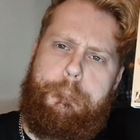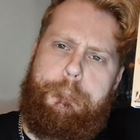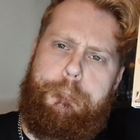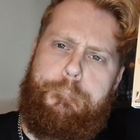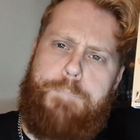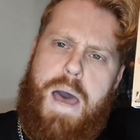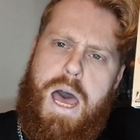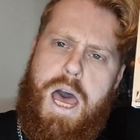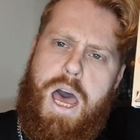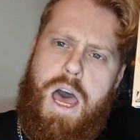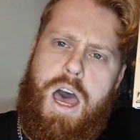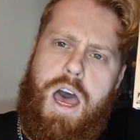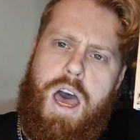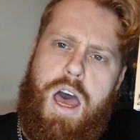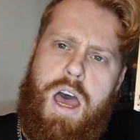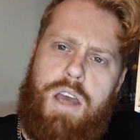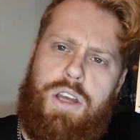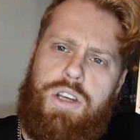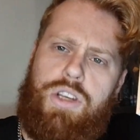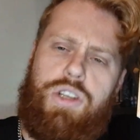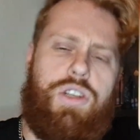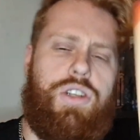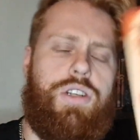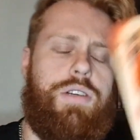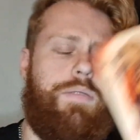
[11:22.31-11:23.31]

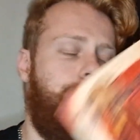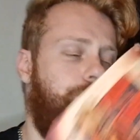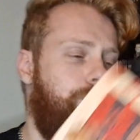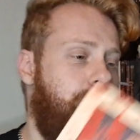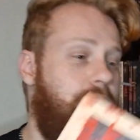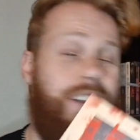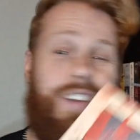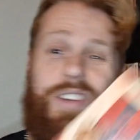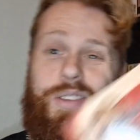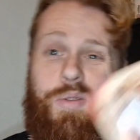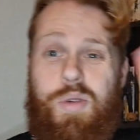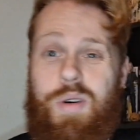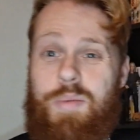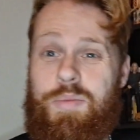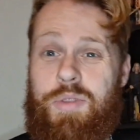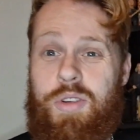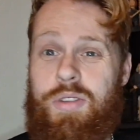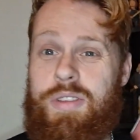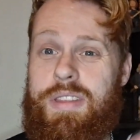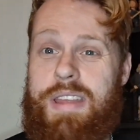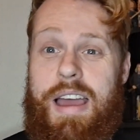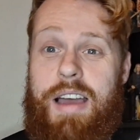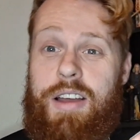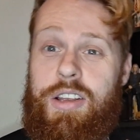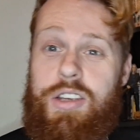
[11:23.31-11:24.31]
Bash. I don't know what I'm doing
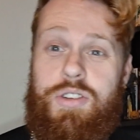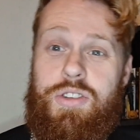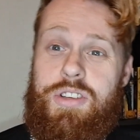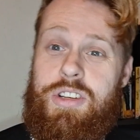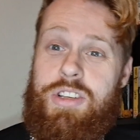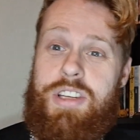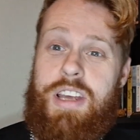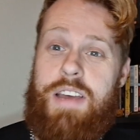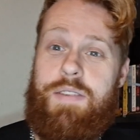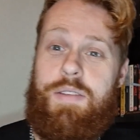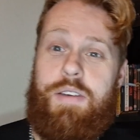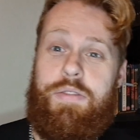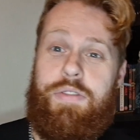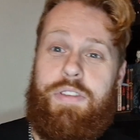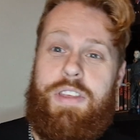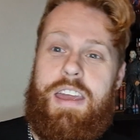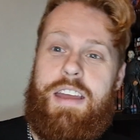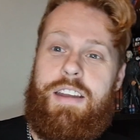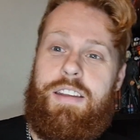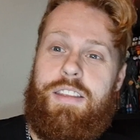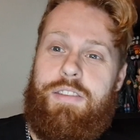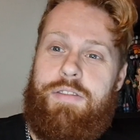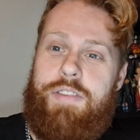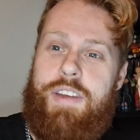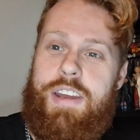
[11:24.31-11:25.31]
now. I usually save that for the end
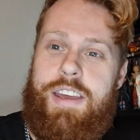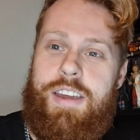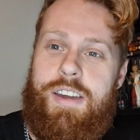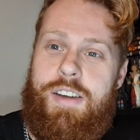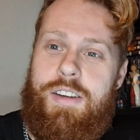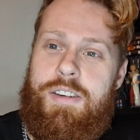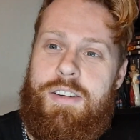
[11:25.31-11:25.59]
of the video.